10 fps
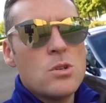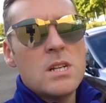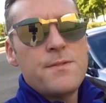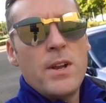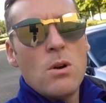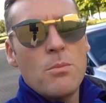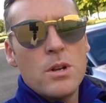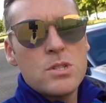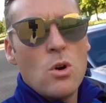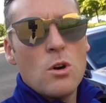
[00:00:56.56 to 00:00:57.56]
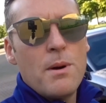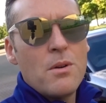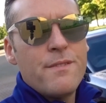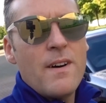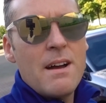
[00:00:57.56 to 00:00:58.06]
So in this video I'm going to talk
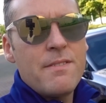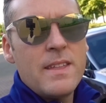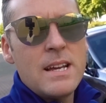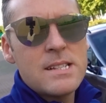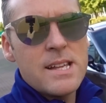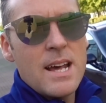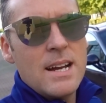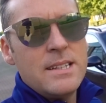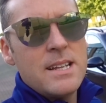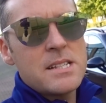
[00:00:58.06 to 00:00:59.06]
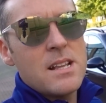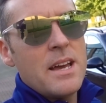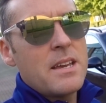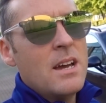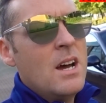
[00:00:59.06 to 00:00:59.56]
about 5 things that I
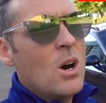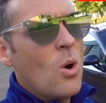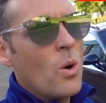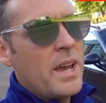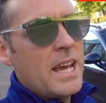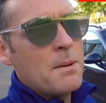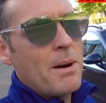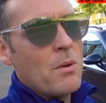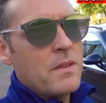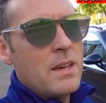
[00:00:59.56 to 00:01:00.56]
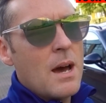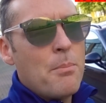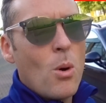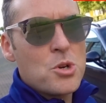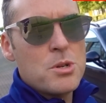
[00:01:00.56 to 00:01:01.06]
dislike or hate about the
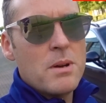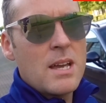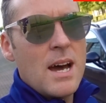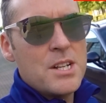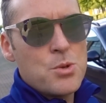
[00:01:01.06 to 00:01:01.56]
Porsche Macan,